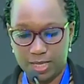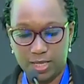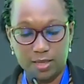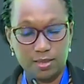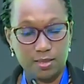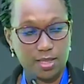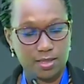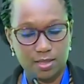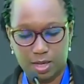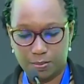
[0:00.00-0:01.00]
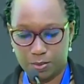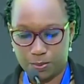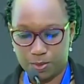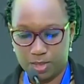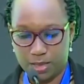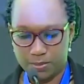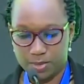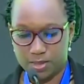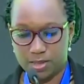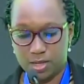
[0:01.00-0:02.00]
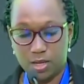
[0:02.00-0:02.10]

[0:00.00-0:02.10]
and sustainable programs